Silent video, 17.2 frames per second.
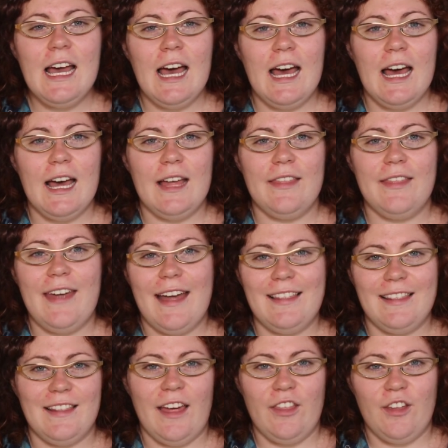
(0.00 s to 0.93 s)

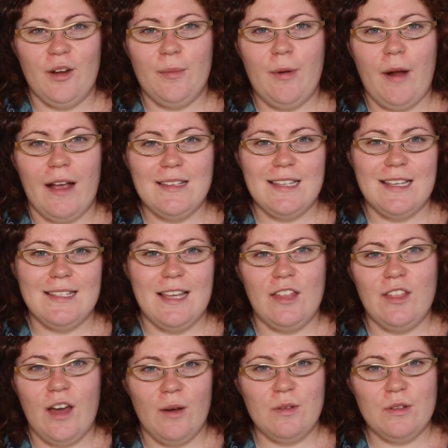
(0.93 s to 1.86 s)
That leather process
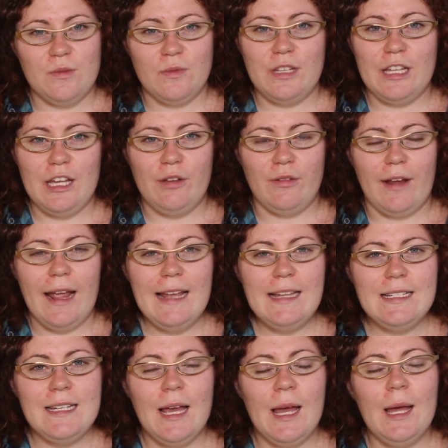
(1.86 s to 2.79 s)
I thought was really
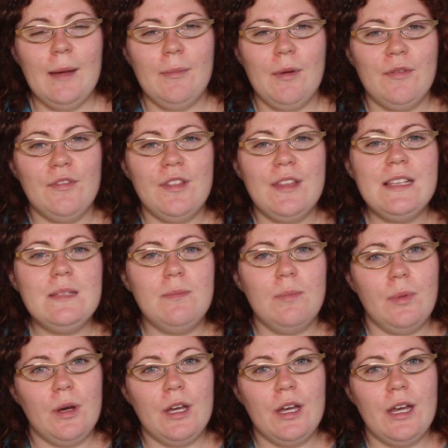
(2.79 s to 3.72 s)
great, but for this
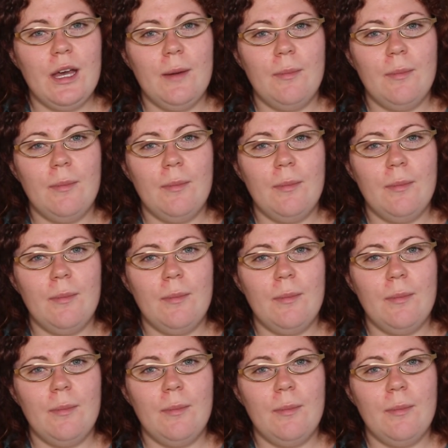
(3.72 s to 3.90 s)
book